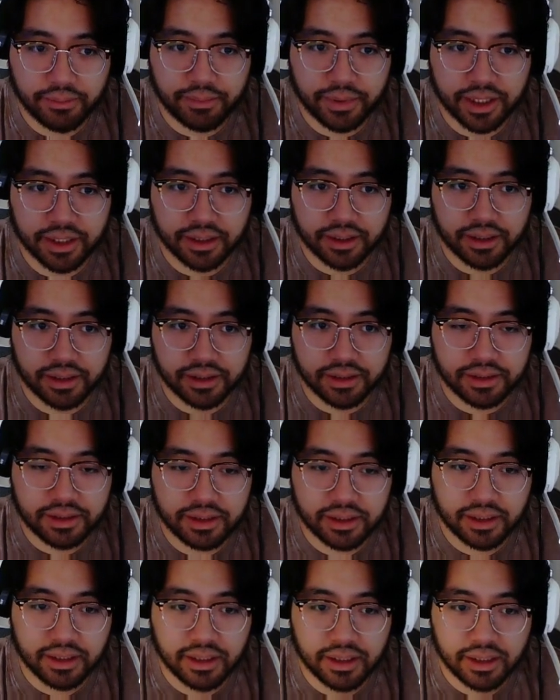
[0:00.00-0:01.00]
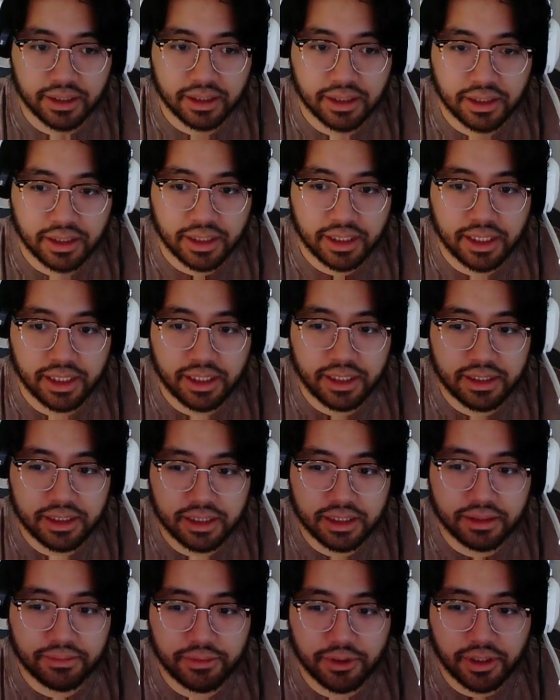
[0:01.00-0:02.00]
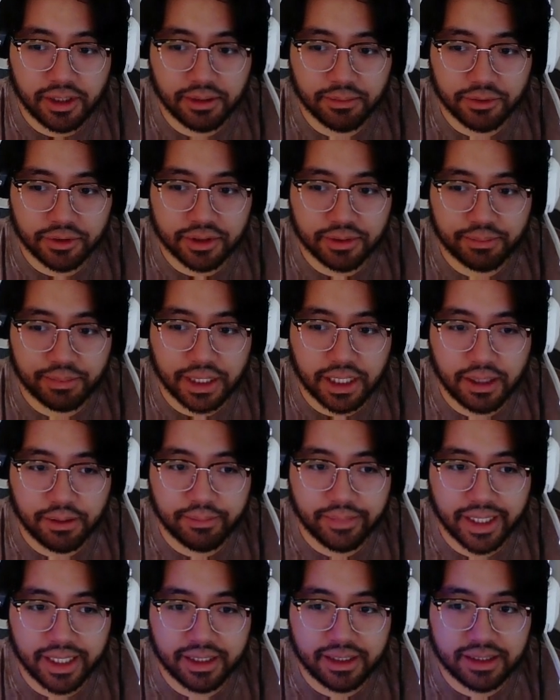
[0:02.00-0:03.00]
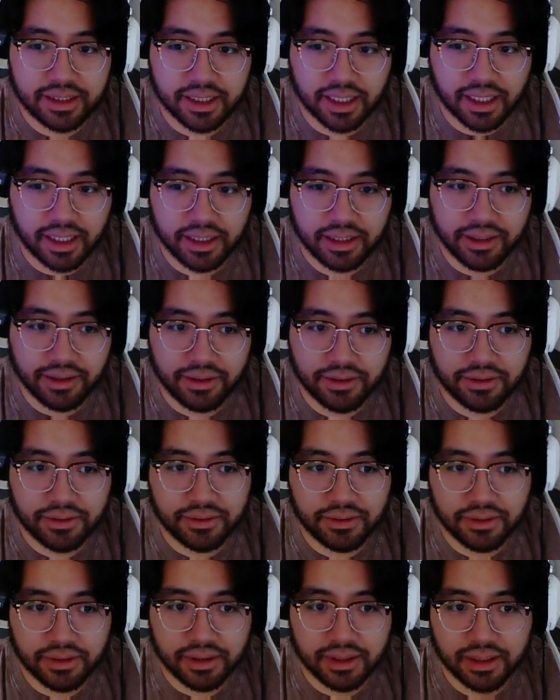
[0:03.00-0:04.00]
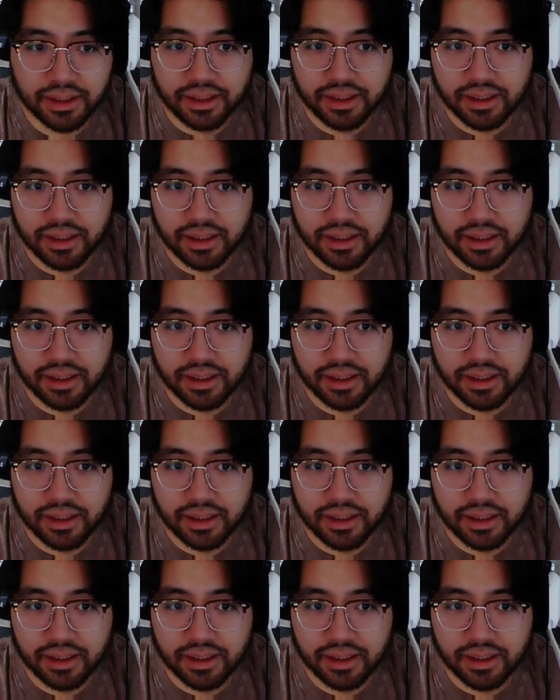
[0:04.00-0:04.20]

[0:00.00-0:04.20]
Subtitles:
Because he needs to be able to pop my Dino